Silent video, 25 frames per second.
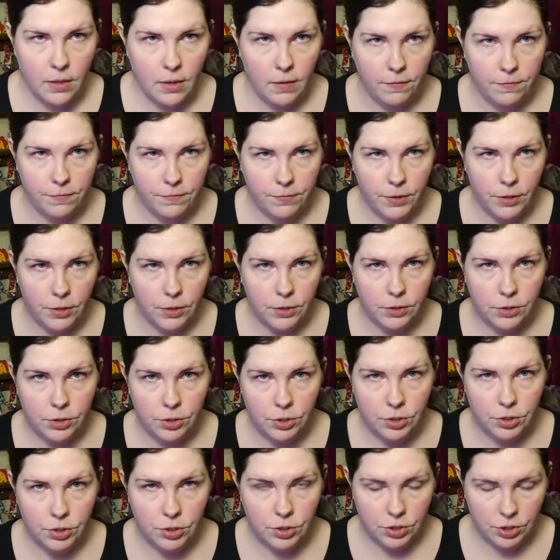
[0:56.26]
The
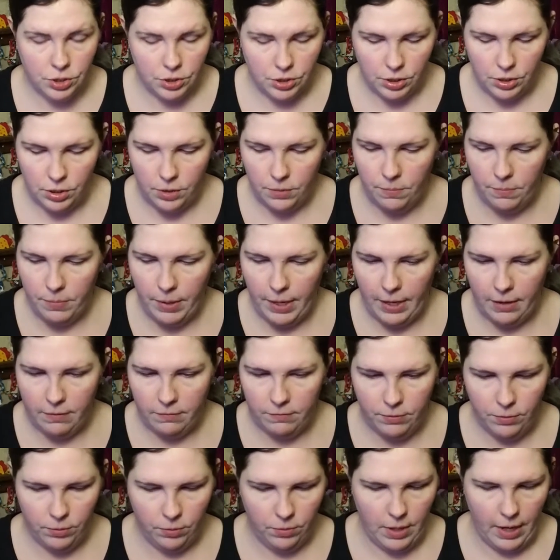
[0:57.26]
first bad
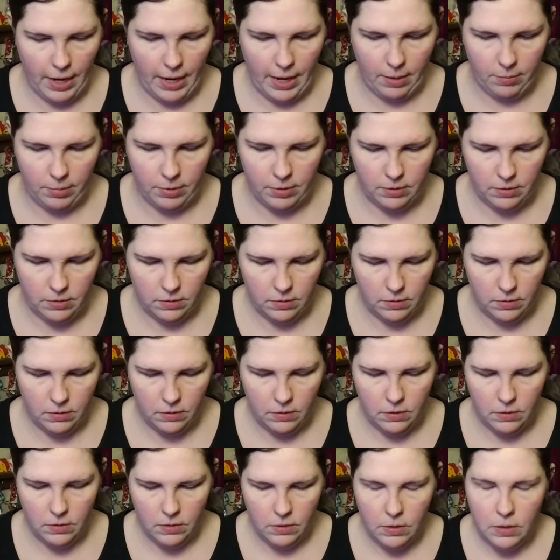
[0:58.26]
food habit
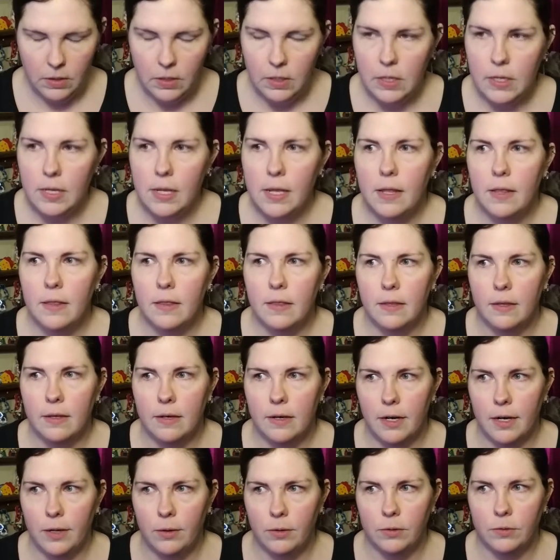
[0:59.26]

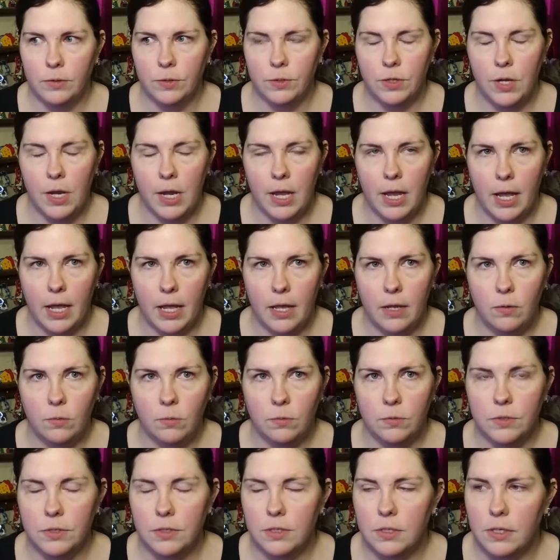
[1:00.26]
that I was looking at
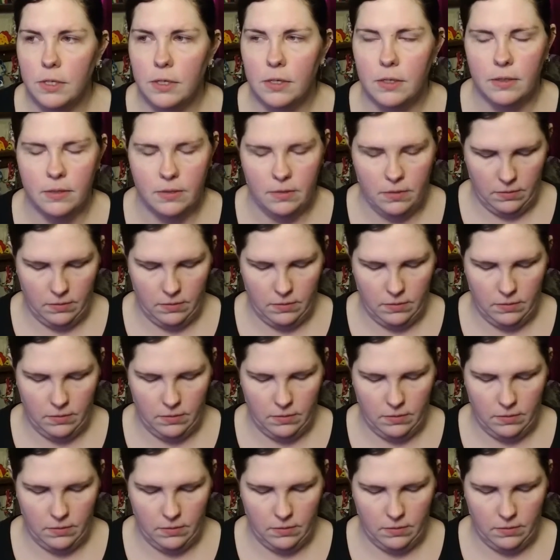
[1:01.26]
was, okay,